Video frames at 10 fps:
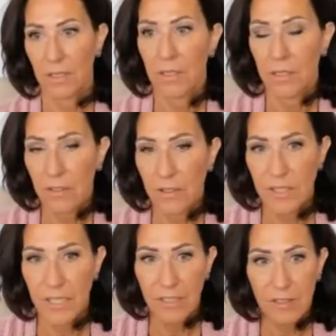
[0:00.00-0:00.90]
You can
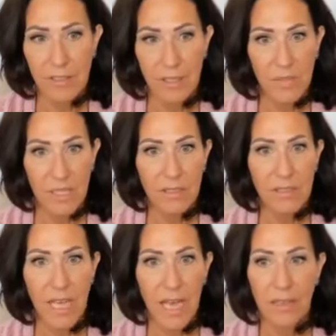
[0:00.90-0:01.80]
see here that some things
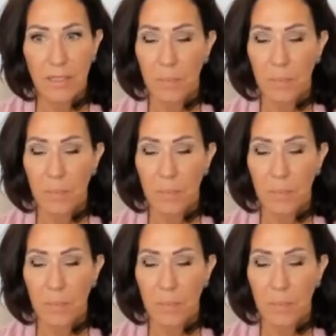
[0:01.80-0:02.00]
that